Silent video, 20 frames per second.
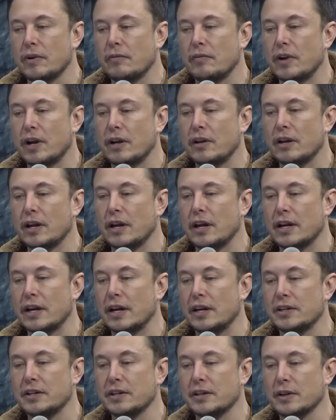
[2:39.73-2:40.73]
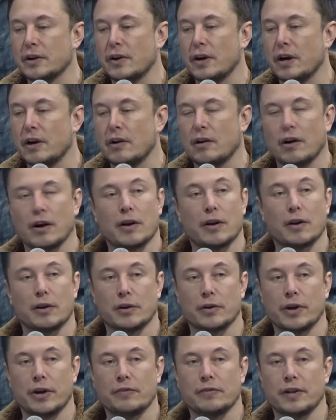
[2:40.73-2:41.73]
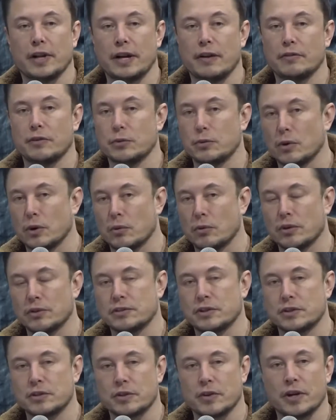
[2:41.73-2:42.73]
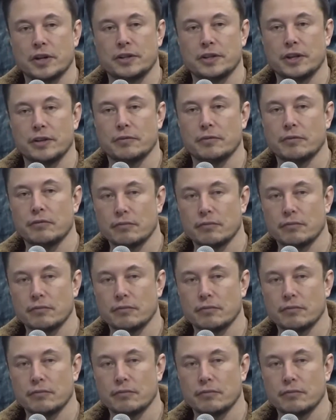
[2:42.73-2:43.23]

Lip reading: but I can't tell you how honored and grateful I am to work with such a great team.